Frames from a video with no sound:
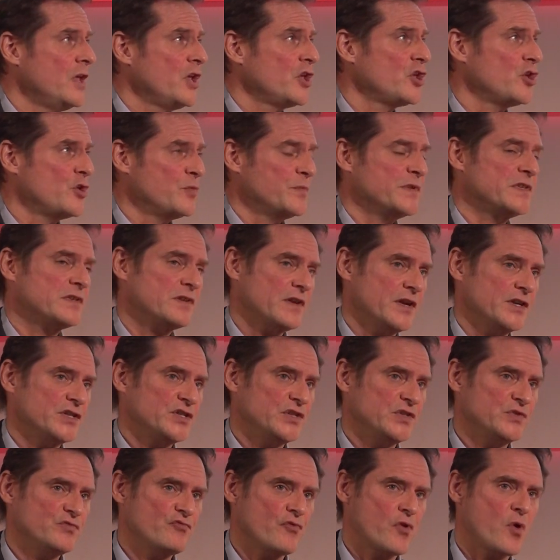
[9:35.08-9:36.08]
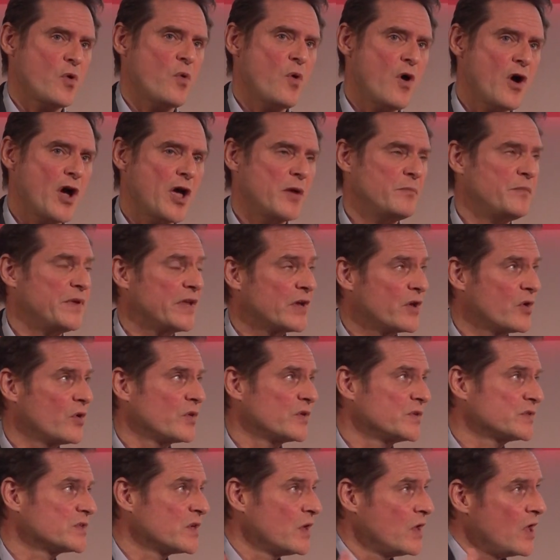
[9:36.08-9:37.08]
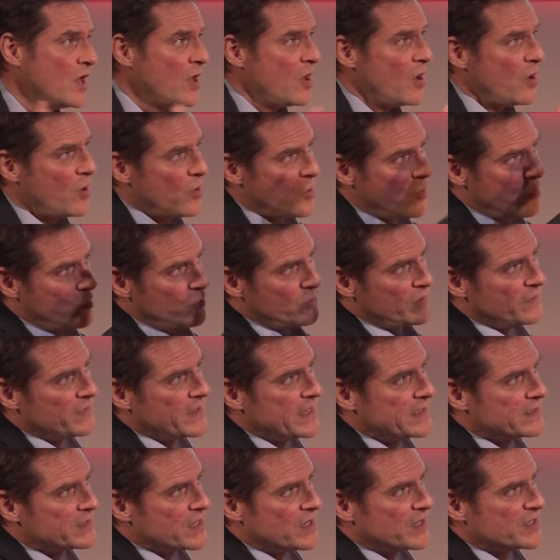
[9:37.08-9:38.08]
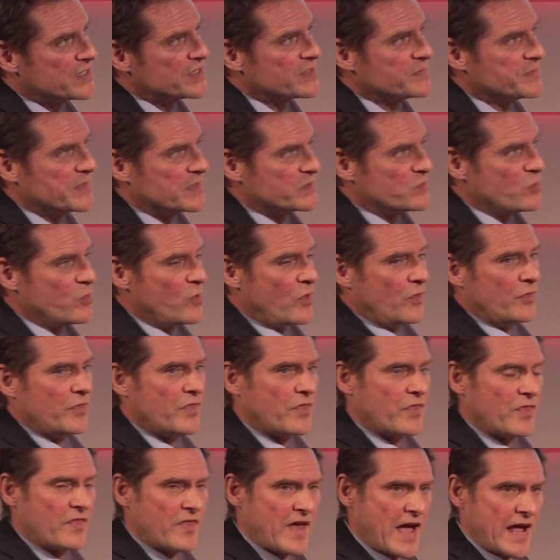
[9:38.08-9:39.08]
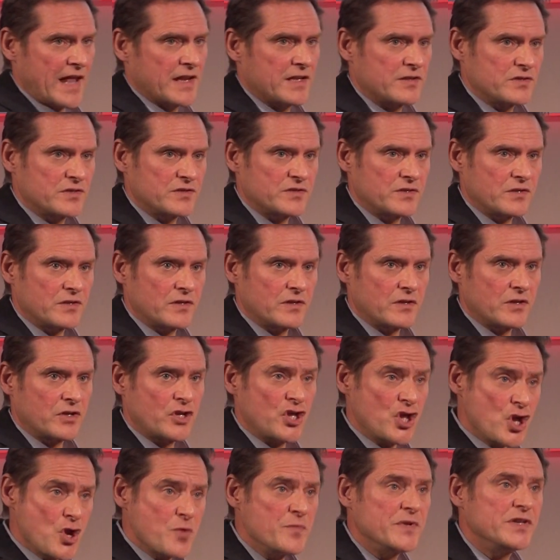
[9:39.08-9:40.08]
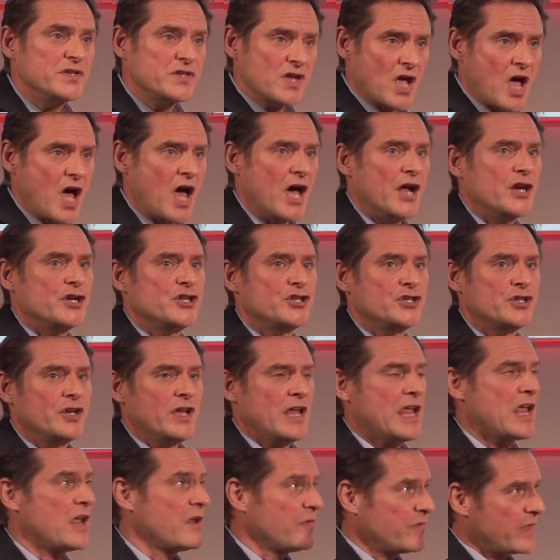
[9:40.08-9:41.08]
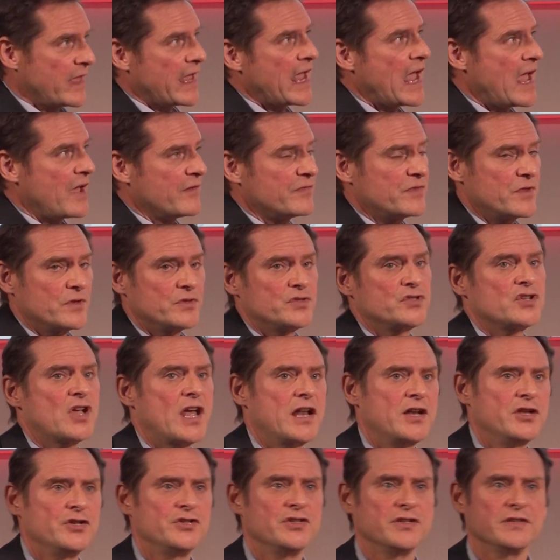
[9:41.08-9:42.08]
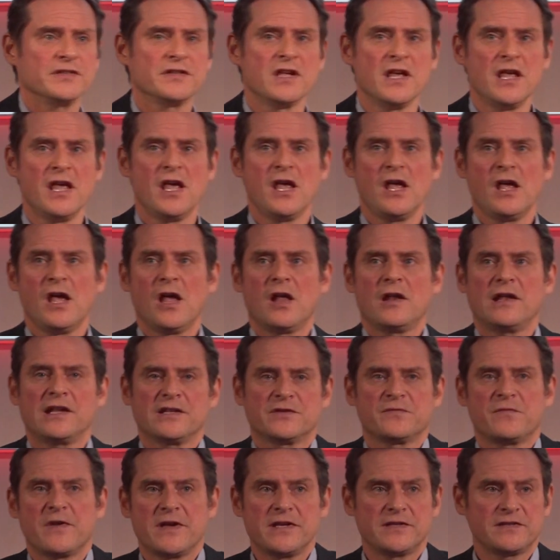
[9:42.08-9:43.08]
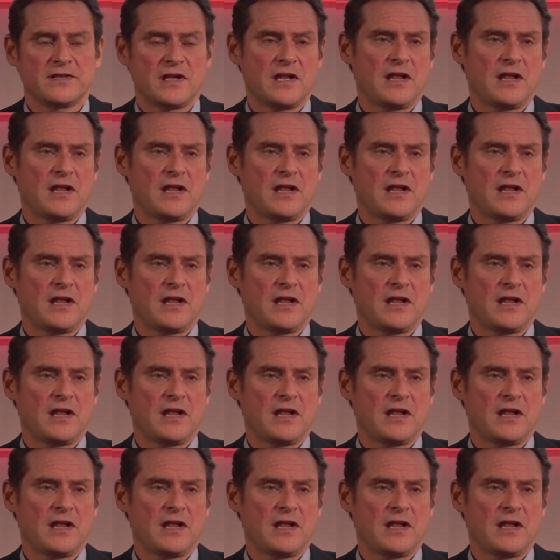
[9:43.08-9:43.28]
Human touch is required because all of these customers want that human touch if they have those challenges. Let's face